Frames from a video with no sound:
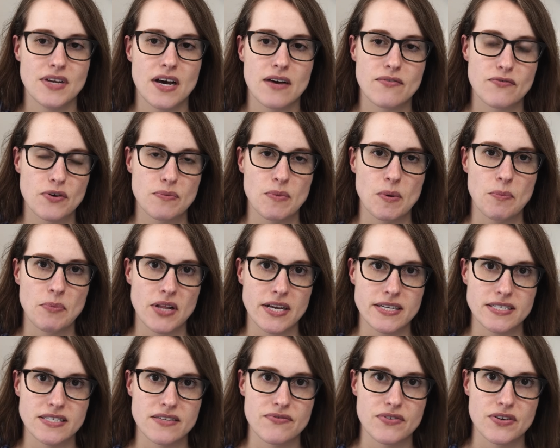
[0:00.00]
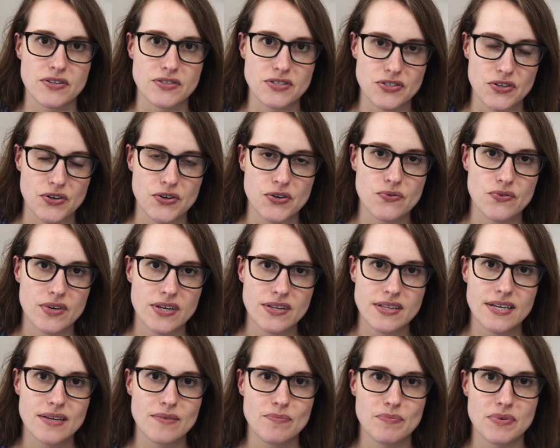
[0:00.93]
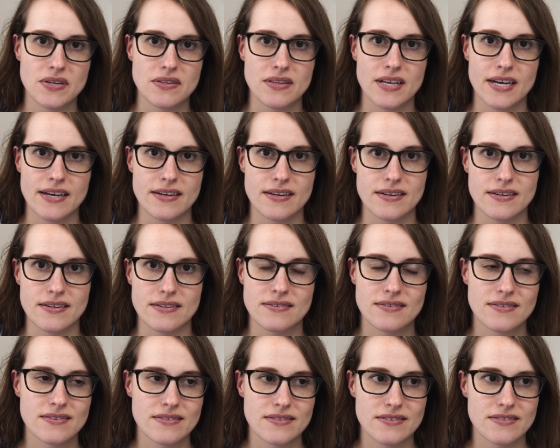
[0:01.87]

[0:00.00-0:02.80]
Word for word: not from a place of concern really, but like a